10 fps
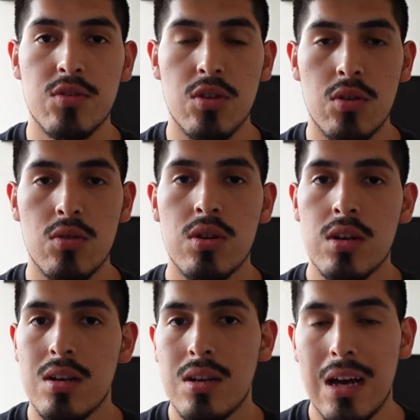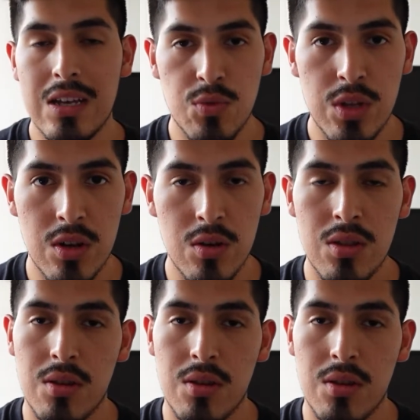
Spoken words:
So as we know,